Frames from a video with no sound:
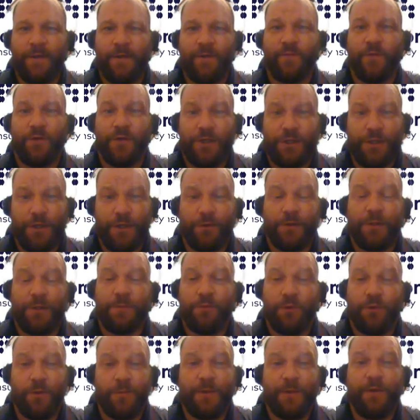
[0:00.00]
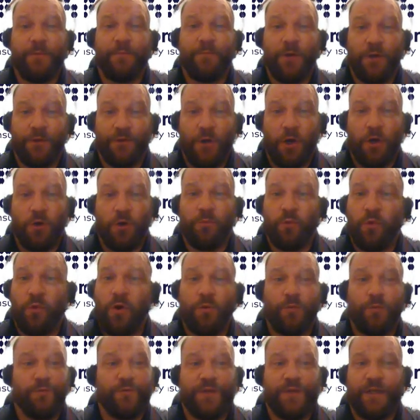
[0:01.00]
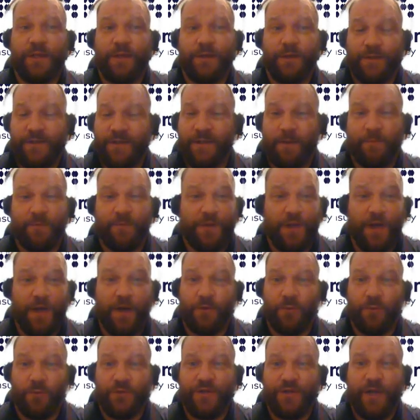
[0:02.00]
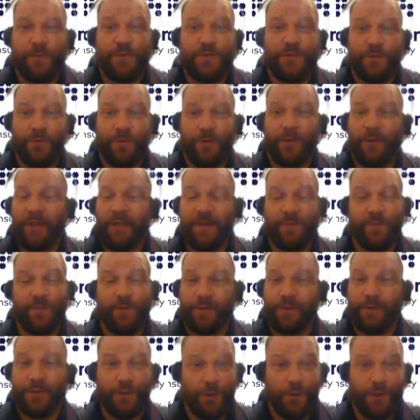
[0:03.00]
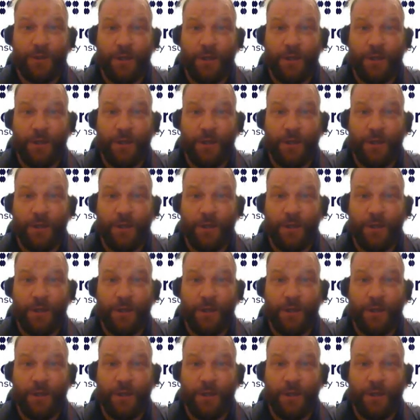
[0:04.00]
for the yearly premium on the home quote than some of the other ones I was doing, even good